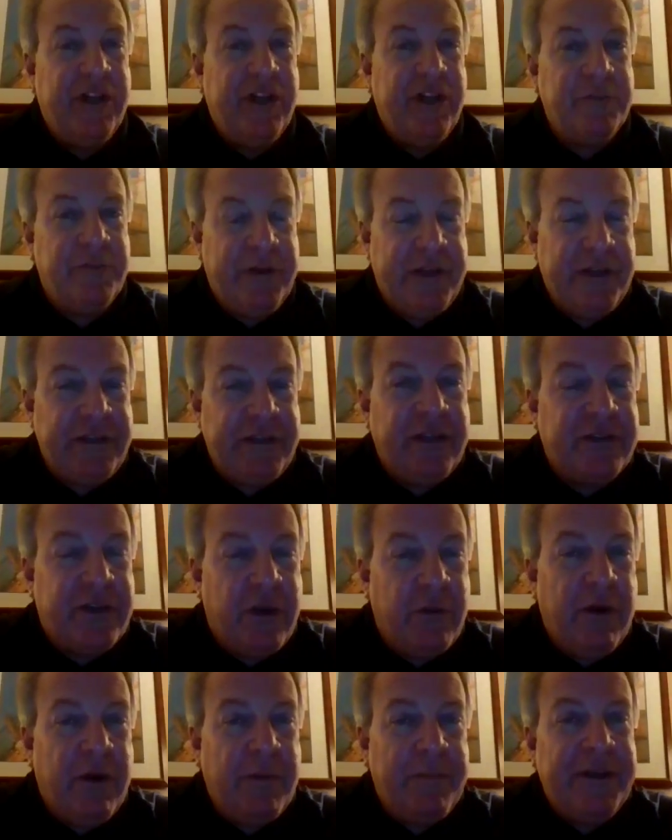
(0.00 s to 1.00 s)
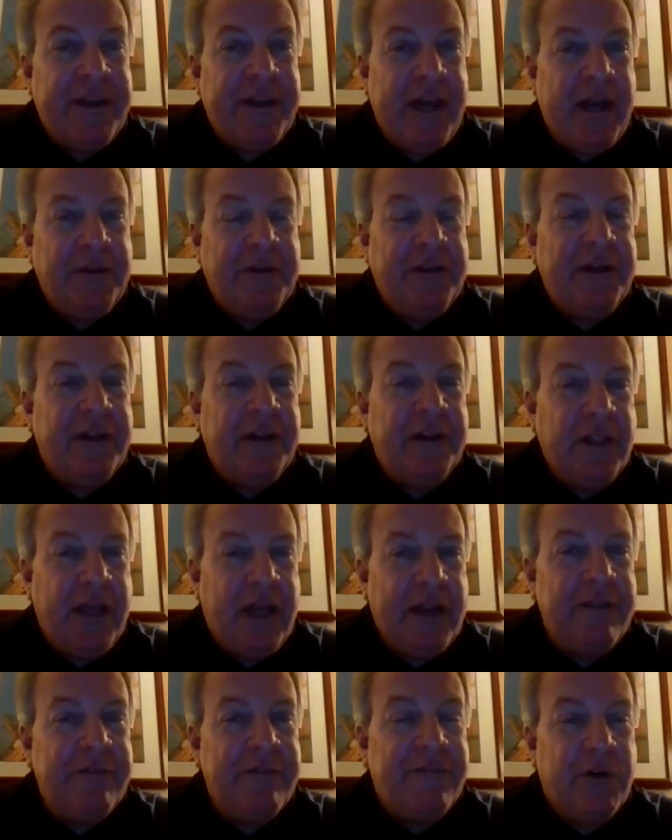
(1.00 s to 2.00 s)
as yours does, but it does go up and down. And a
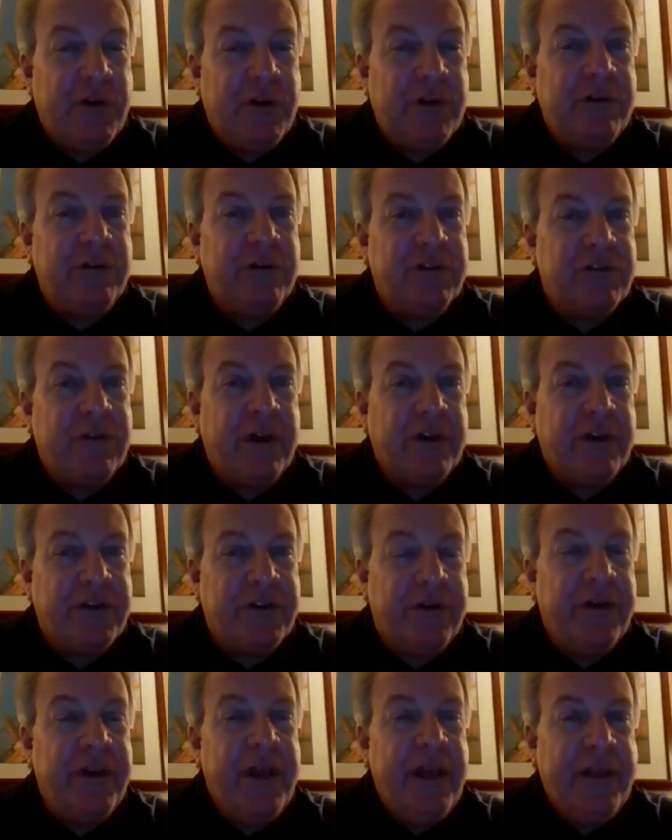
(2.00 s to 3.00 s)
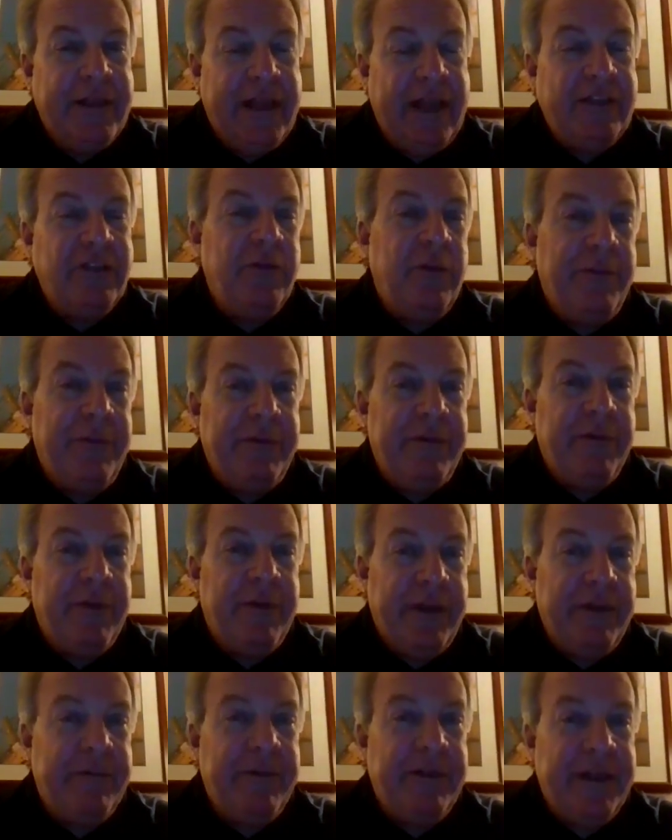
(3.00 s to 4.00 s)
lot of the vertical structure, that's when we
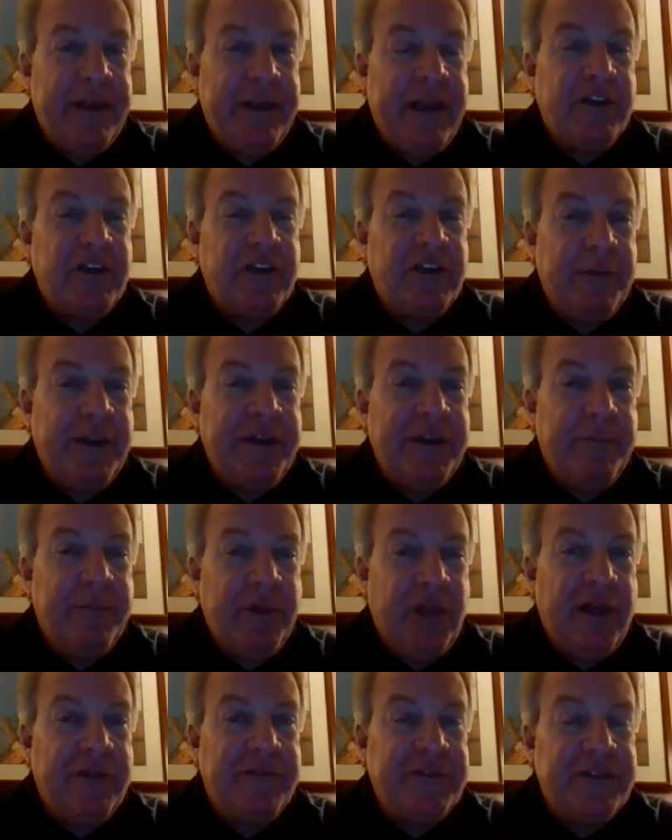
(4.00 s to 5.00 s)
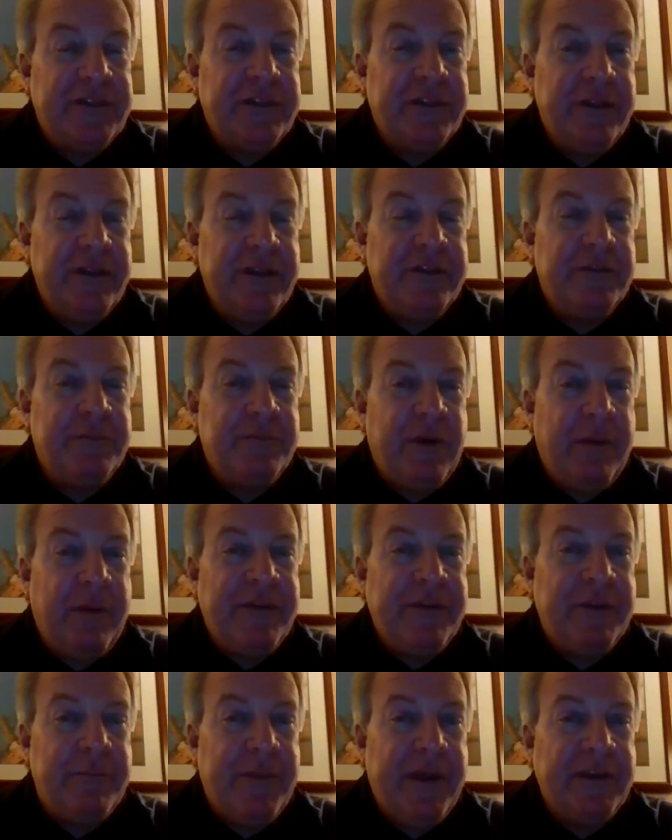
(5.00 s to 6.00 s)
really, really catch them on the bluffs is
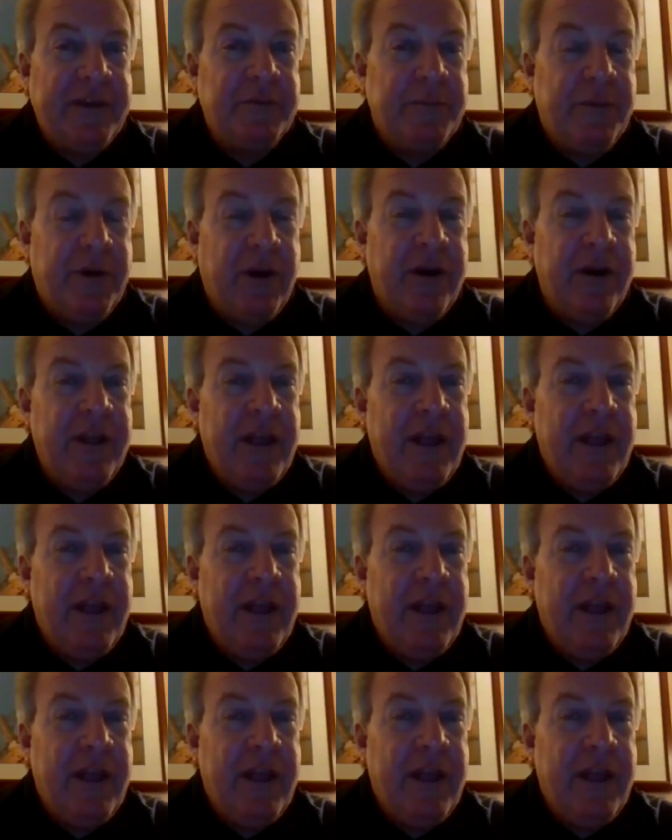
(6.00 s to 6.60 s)
probably the best part.